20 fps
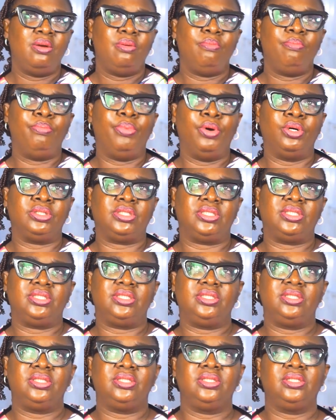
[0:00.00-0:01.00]
But
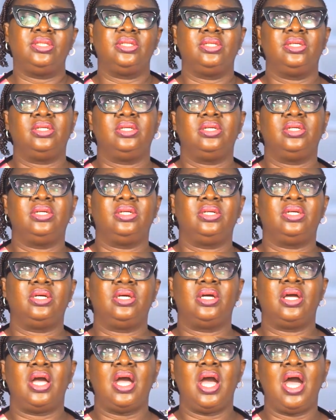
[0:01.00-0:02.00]

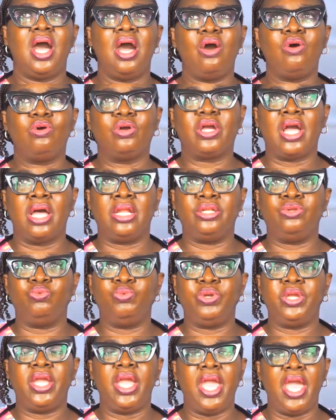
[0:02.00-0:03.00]
how can
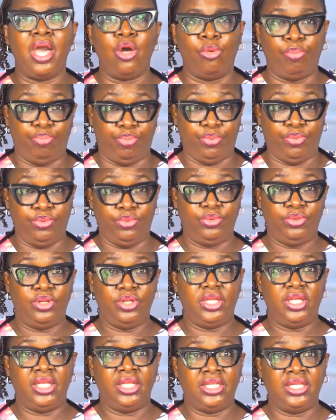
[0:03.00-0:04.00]
we help
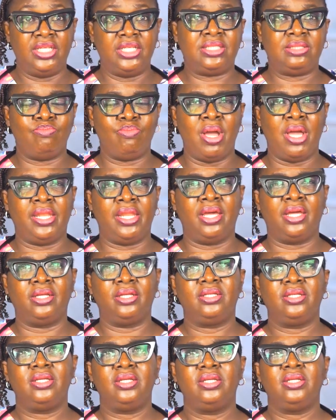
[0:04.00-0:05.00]
in this manner?
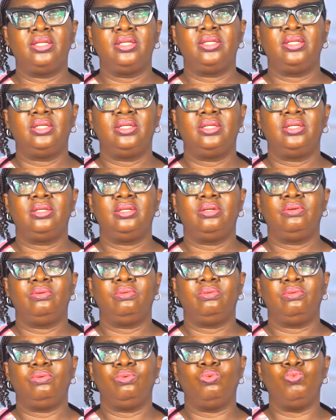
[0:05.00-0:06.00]

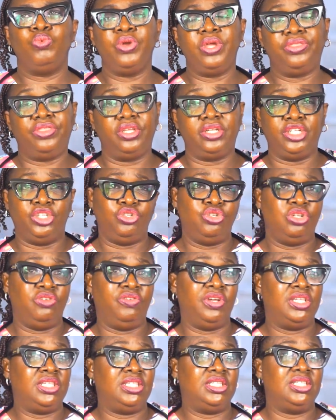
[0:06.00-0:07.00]
With the
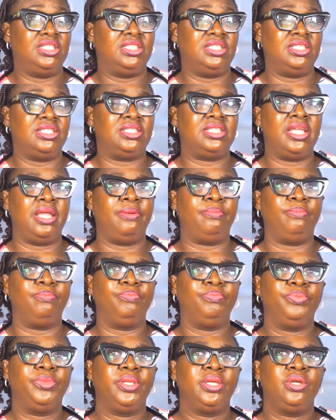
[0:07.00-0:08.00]
university system,
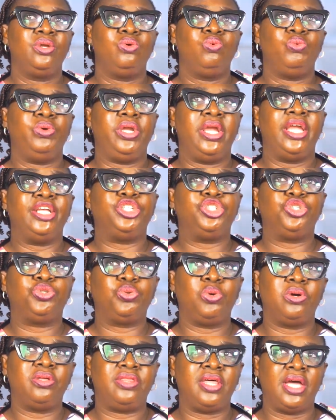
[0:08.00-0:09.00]
we
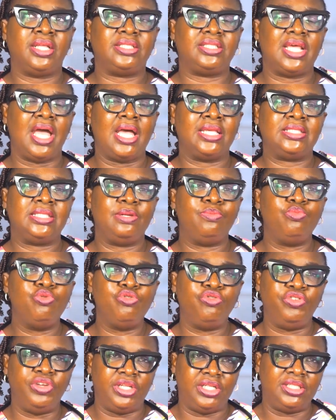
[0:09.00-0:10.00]
ensure that as they
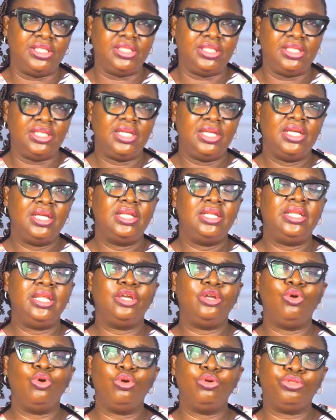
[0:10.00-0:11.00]
move in, they
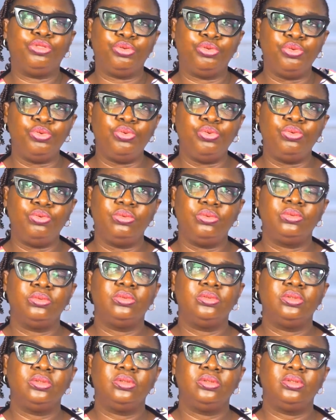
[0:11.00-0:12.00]
go through
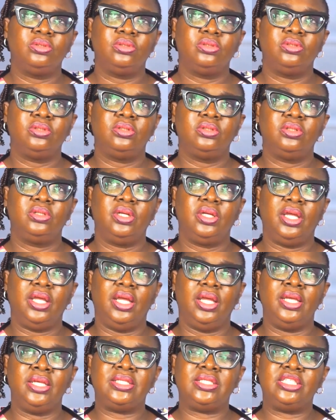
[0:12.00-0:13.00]

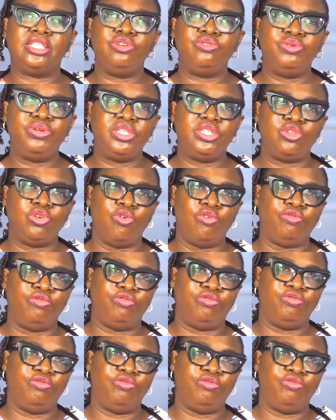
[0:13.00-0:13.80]
a series of